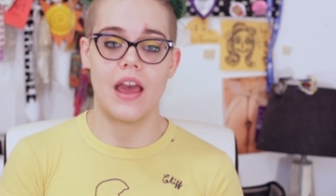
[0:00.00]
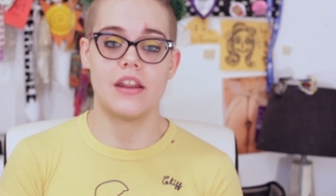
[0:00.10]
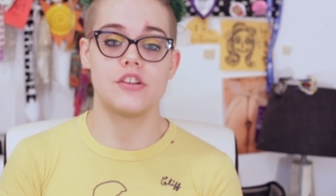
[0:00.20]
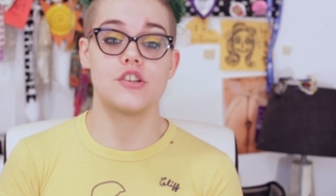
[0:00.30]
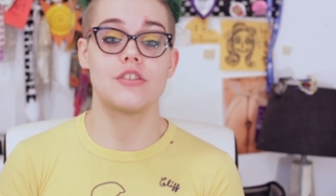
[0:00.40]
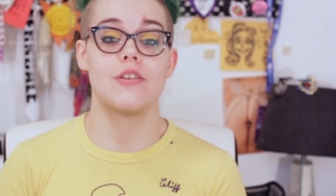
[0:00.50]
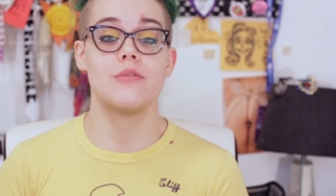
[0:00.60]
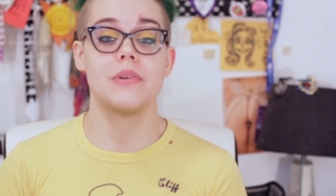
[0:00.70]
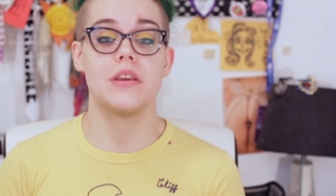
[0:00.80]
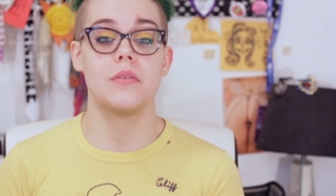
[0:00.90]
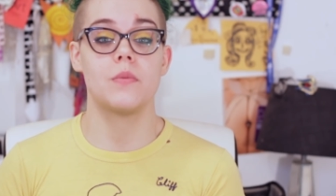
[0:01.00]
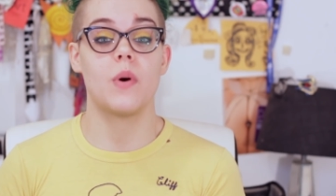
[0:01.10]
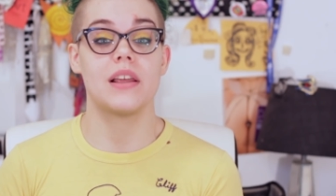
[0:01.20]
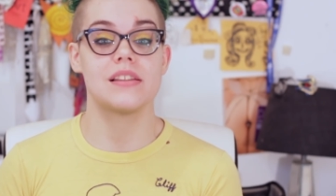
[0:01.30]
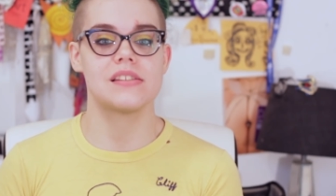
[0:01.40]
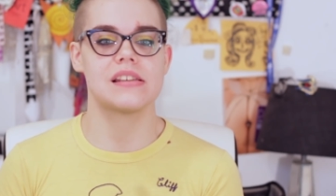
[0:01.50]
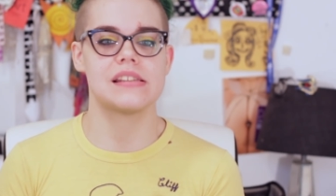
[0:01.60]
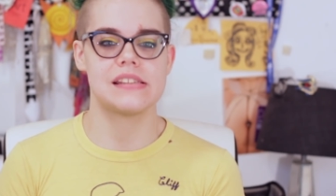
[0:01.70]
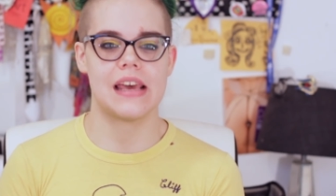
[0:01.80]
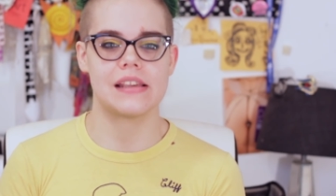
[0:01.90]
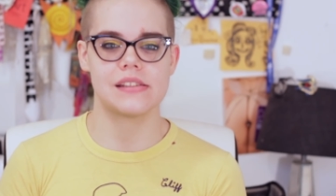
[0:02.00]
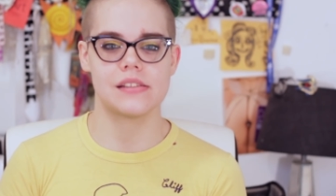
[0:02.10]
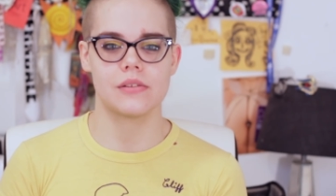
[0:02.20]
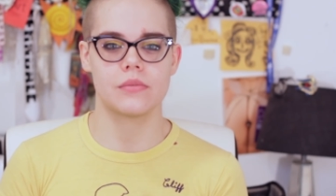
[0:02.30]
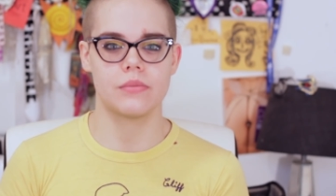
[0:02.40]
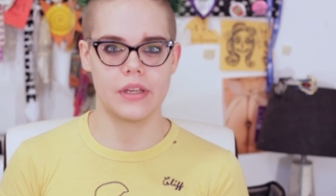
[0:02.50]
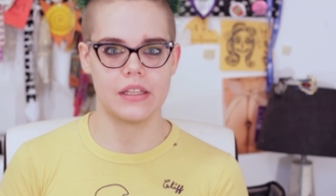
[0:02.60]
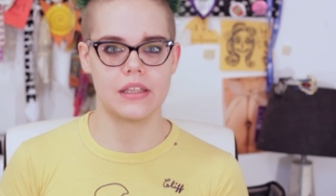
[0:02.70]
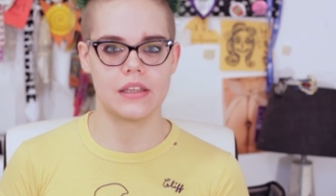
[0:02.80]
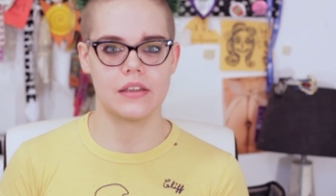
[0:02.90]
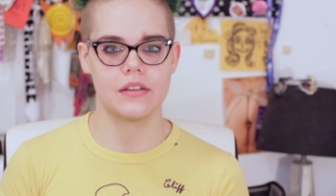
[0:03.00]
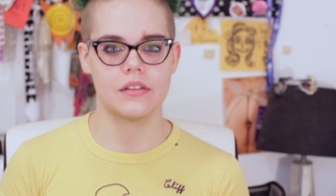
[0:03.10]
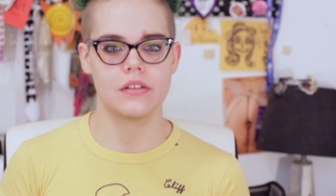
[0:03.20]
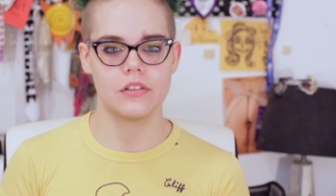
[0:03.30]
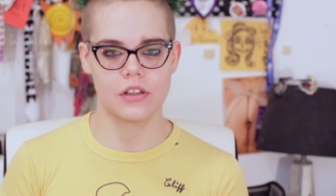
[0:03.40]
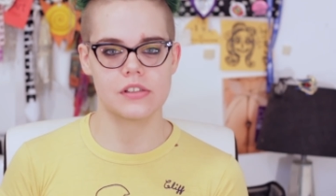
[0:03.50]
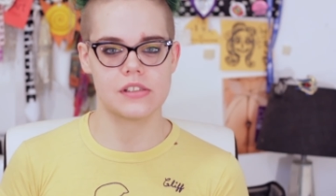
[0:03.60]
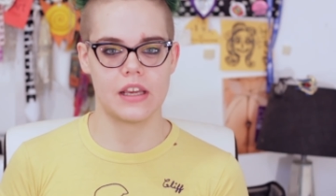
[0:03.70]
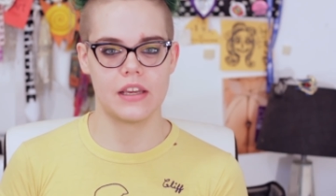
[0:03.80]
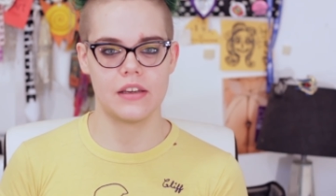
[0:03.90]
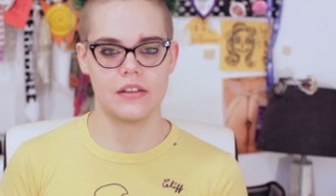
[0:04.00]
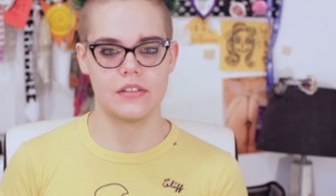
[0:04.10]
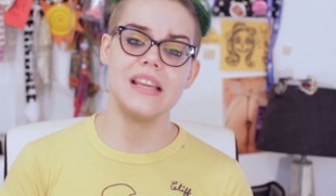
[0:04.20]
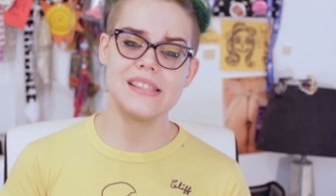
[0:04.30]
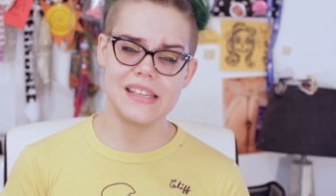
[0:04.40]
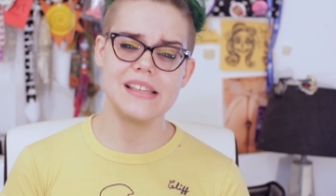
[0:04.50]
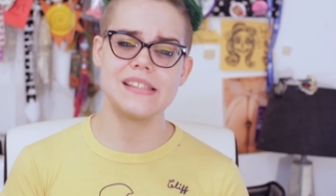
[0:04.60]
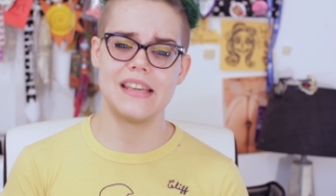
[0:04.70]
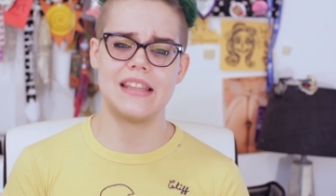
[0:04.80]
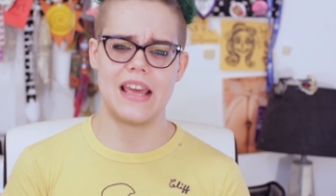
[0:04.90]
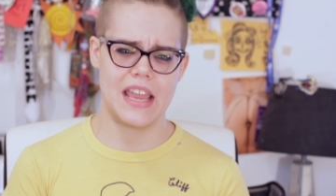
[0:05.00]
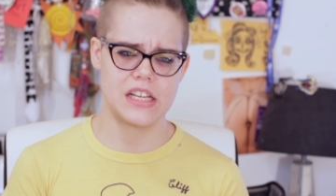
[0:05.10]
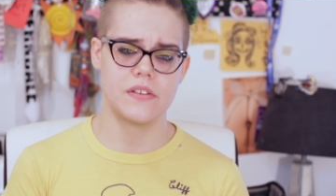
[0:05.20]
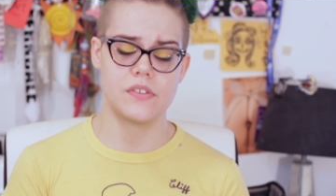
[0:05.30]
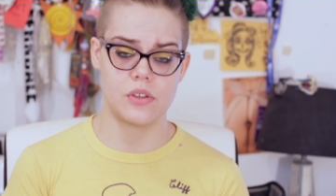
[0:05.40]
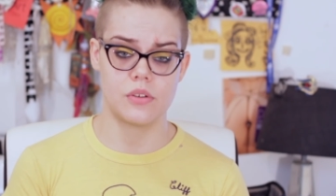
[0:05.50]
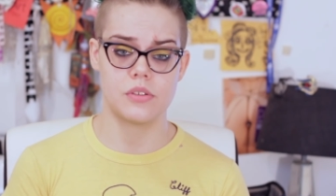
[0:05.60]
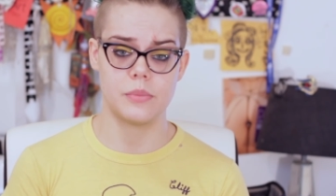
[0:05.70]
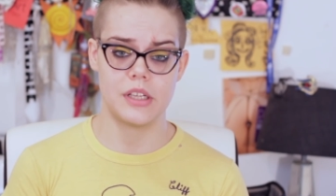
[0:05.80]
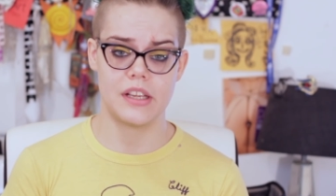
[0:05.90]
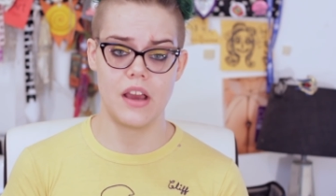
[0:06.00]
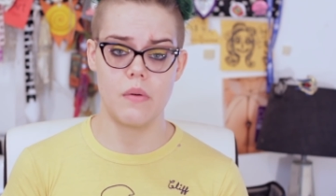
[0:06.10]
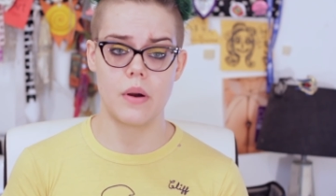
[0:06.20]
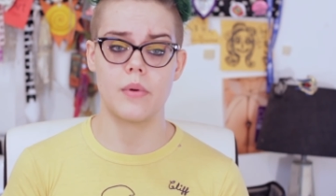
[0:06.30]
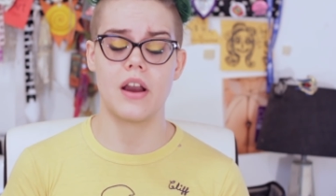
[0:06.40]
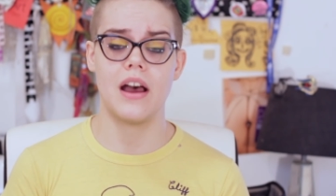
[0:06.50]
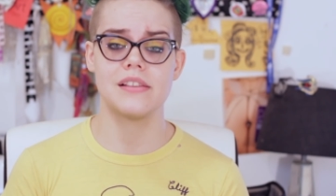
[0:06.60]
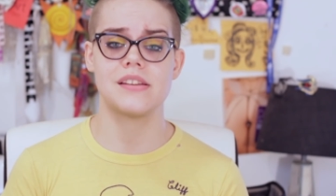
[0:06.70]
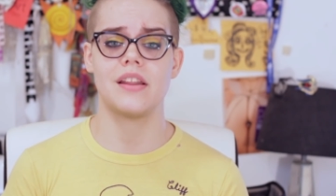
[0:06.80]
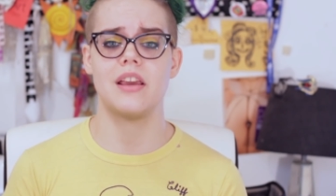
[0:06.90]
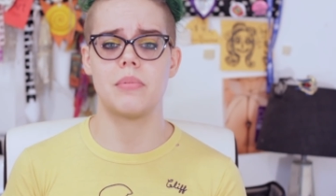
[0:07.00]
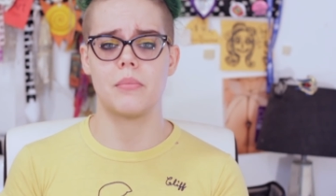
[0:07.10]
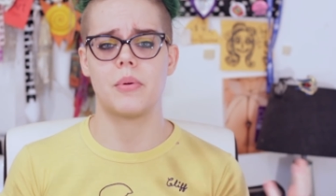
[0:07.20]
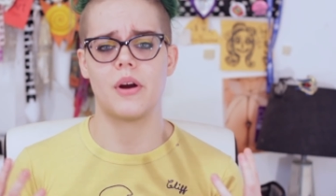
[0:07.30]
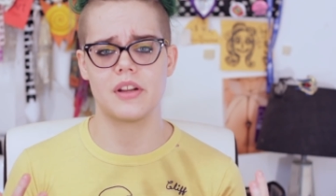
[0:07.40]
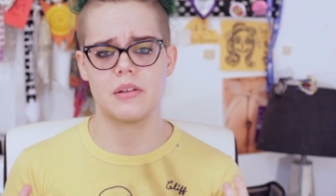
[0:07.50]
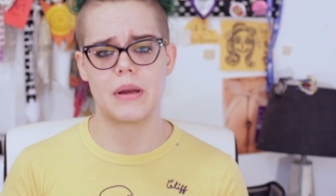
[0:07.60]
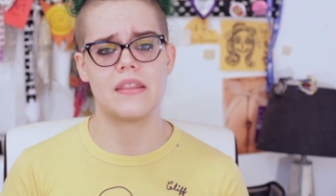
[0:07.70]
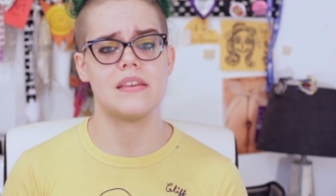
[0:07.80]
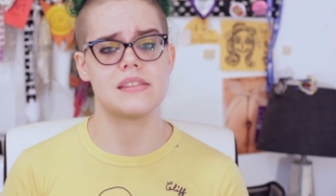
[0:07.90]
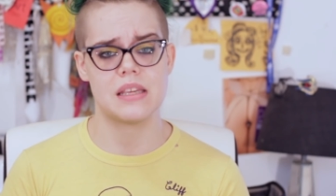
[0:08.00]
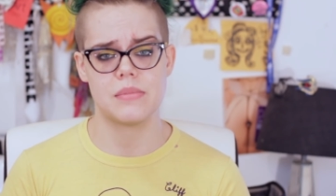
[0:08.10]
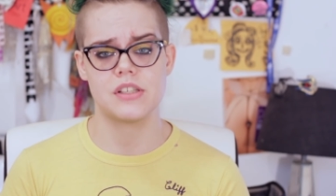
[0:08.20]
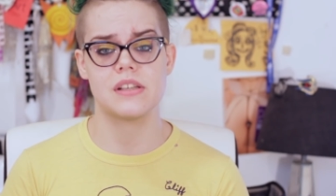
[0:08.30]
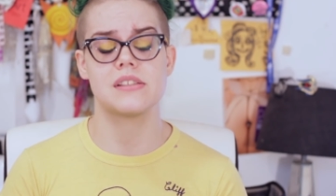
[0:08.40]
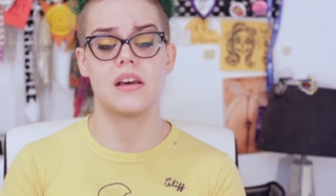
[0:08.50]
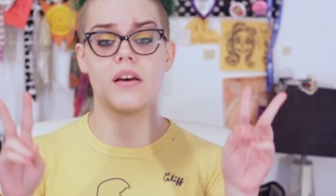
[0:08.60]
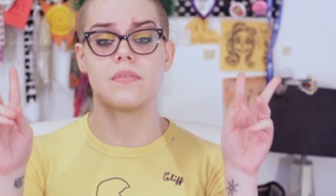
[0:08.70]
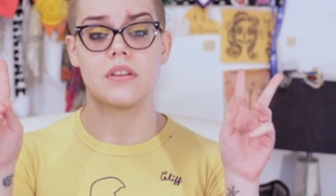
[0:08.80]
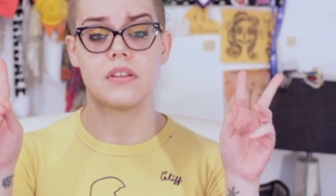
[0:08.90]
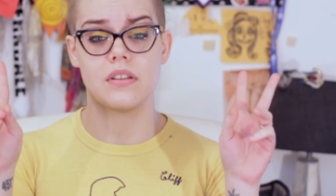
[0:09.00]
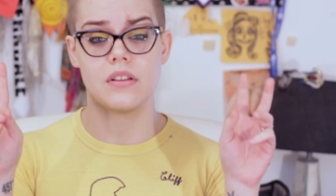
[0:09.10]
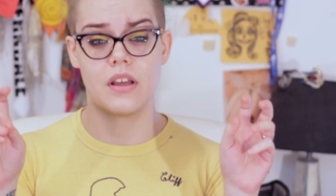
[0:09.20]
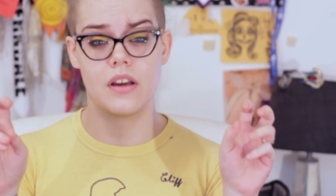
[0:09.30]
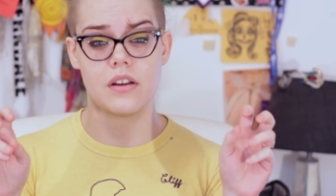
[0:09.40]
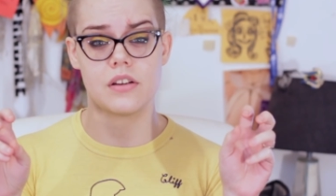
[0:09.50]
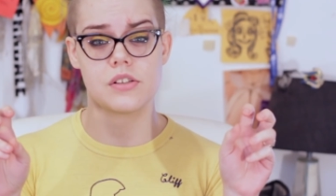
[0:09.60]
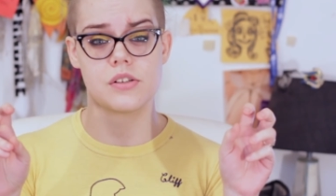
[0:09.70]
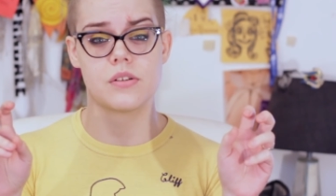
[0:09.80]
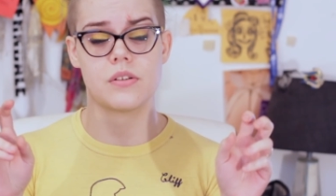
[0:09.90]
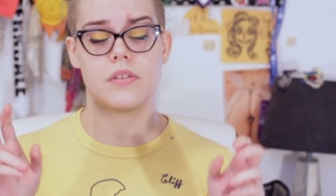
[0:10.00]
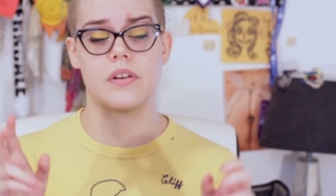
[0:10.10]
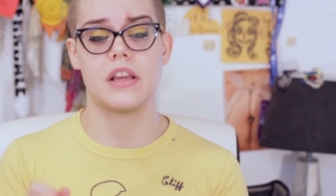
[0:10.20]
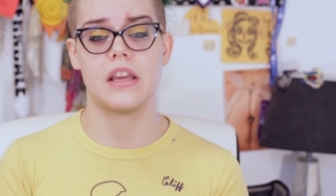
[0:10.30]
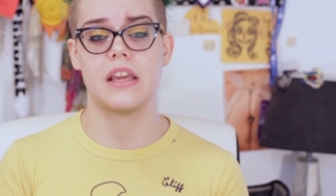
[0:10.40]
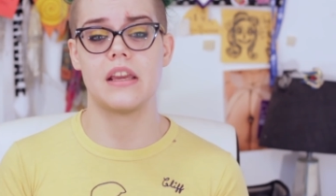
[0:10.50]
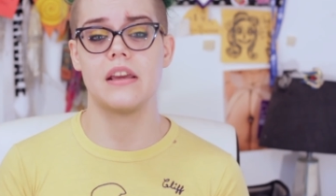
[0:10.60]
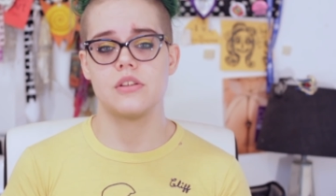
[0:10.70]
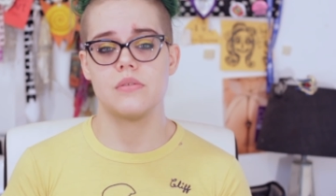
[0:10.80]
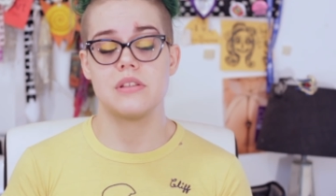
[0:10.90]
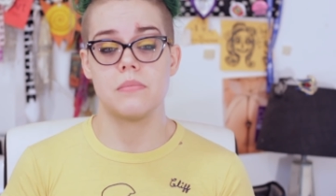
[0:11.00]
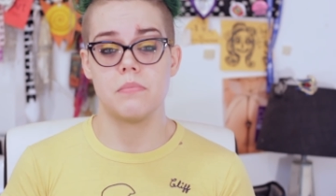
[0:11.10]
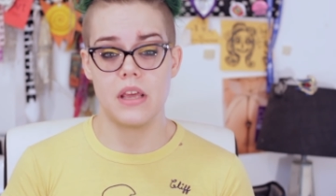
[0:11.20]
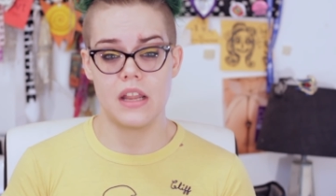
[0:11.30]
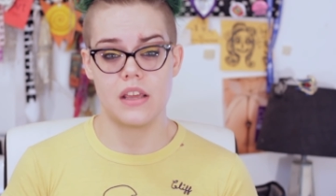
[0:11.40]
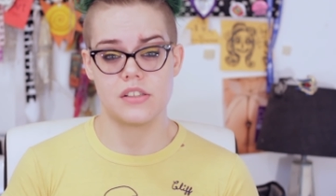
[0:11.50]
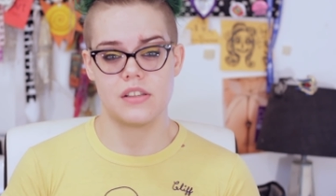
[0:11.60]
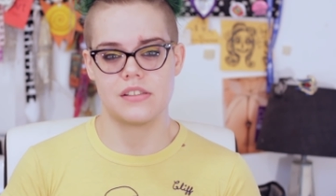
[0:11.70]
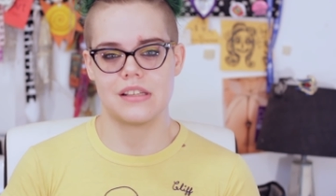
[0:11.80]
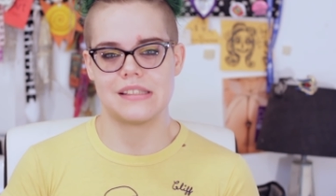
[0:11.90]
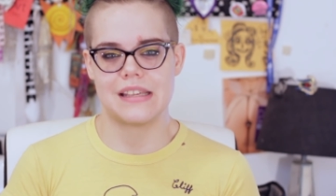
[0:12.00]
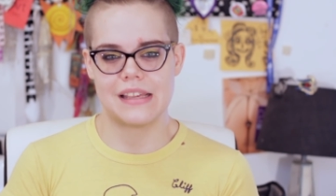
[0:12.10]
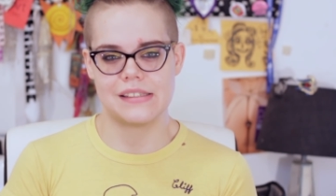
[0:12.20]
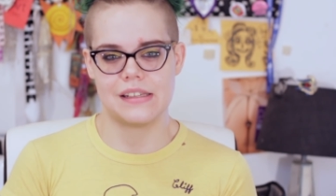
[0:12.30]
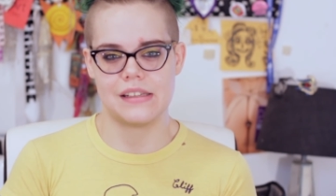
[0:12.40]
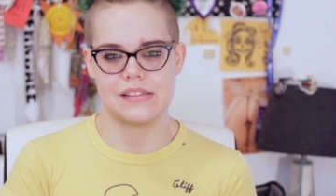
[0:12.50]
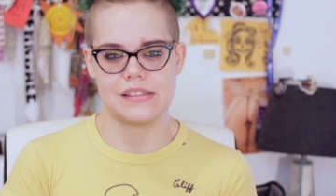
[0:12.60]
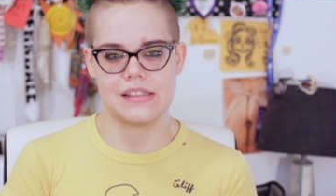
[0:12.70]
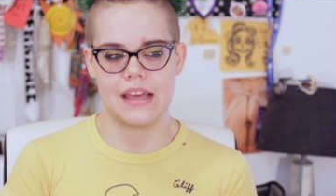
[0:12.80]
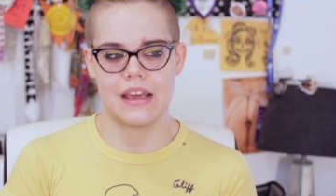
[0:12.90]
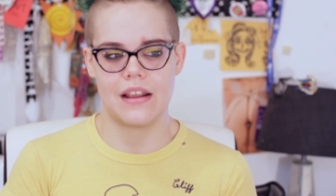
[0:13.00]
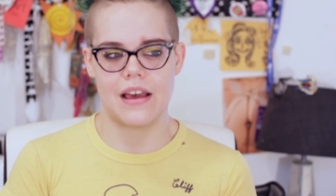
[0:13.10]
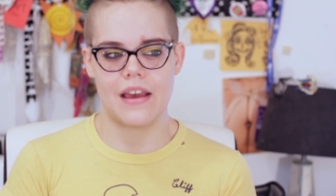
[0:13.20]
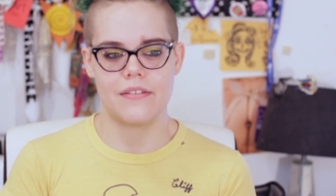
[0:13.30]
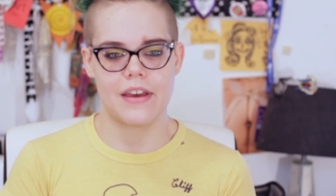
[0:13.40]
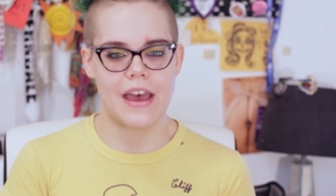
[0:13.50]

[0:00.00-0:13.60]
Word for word: and show me what success really looks like. It's easy in the age of social media where we're constantly bombarded by these images of luxury to diminish the successes that I've